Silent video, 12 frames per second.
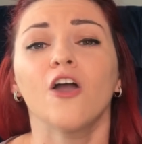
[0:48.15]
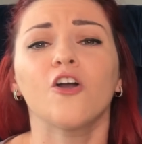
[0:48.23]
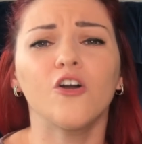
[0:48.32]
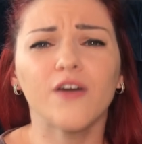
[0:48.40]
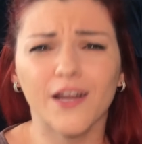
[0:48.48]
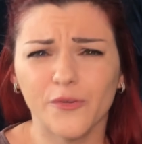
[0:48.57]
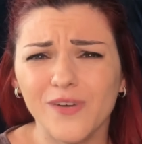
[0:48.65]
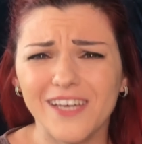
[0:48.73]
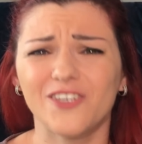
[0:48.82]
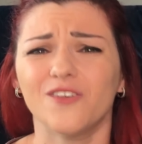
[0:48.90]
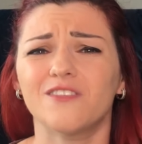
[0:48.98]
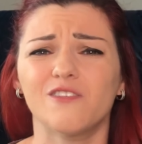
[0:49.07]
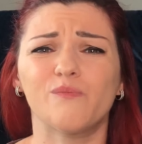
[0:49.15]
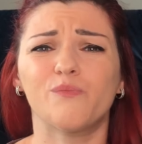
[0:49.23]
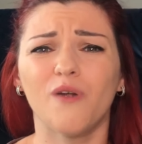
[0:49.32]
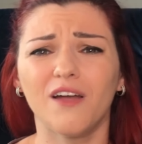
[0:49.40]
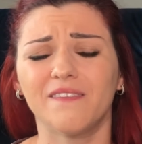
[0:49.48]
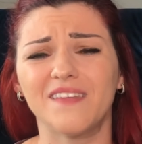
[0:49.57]
Congratulations, you
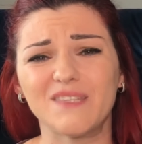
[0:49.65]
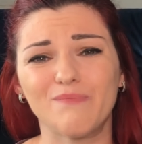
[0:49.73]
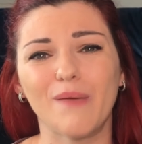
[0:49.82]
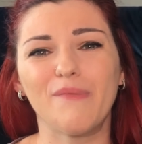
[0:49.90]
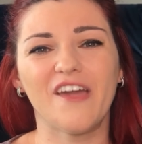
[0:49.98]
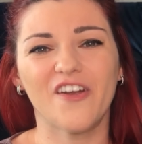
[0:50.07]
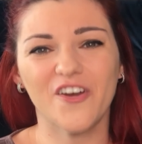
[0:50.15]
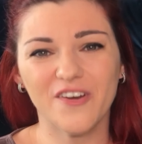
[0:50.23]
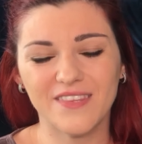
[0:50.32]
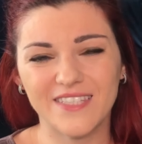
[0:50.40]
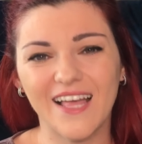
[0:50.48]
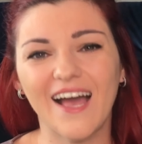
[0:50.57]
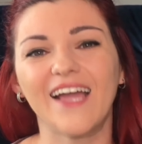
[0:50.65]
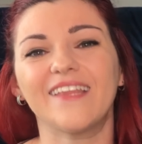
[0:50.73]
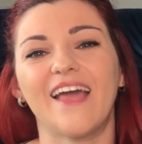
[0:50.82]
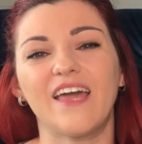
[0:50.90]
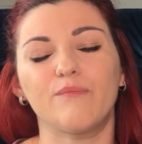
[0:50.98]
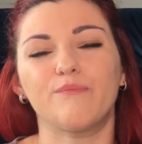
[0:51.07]
brought this baby earthside,
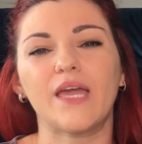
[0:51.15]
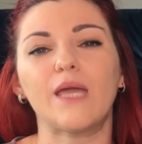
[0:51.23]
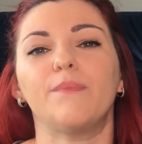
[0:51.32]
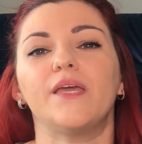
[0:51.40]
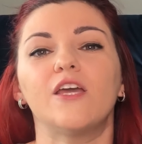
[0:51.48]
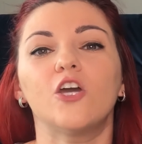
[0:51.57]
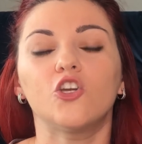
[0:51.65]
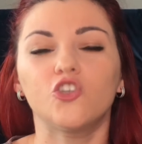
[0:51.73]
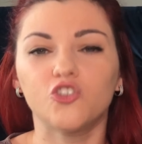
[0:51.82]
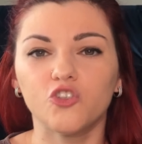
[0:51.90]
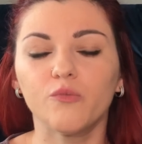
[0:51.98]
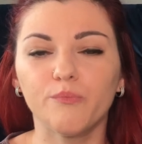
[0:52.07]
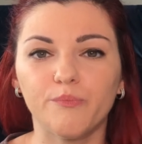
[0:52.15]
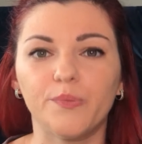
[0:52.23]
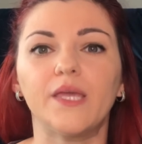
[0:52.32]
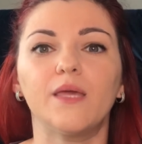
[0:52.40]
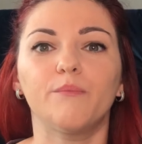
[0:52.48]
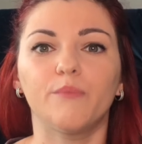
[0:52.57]
and baby should
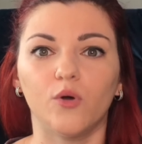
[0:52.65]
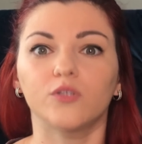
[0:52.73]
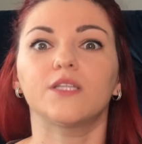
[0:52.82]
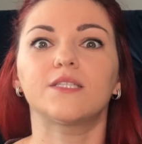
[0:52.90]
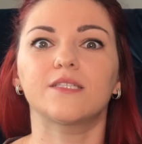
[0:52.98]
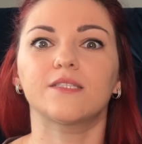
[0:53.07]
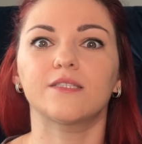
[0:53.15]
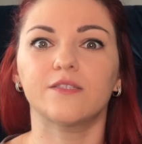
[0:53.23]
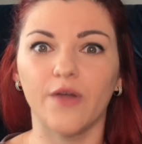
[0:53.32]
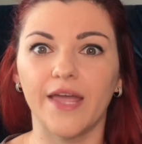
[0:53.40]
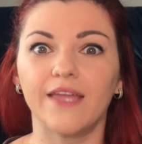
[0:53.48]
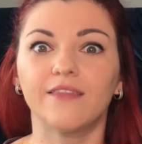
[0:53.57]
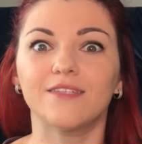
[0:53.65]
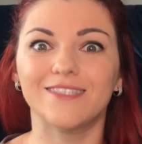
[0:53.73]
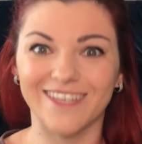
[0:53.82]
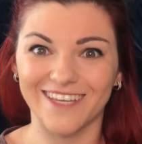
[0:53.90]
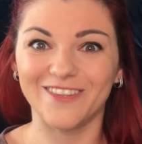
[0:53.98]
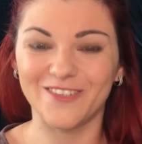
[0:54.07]
be put straight
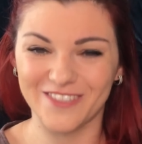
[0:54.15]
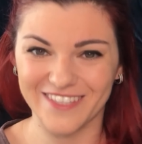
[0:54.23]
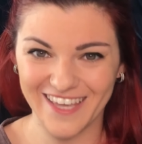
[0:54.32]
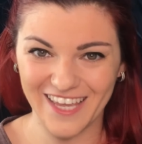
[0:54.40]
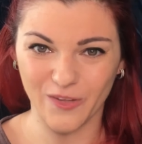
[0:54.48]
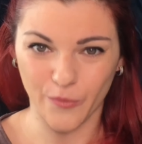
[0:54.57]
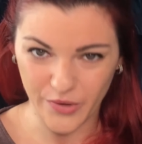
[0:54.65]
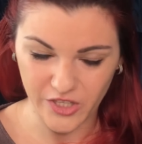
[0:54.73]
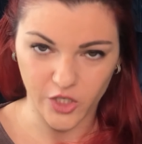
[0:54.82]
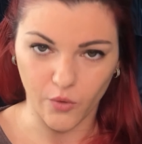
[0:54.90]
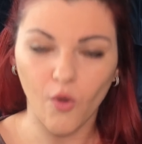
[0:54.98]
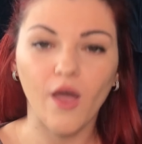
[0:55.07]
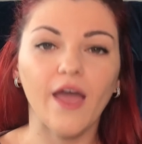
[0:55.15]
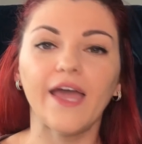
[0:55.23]
skin to skin with you.